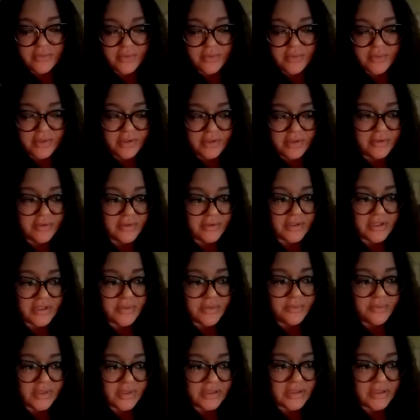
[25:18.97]
when you're
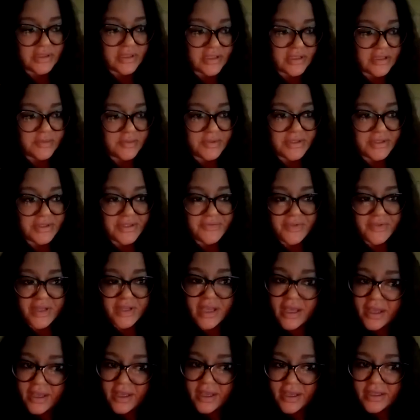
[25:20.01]
a specific
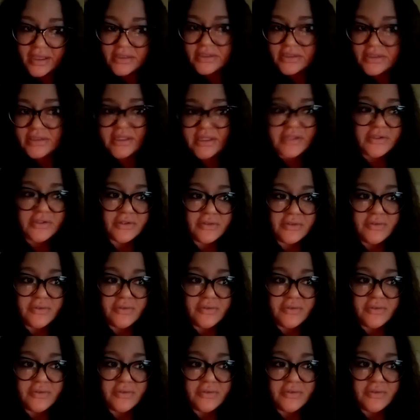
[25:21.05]
age, that you should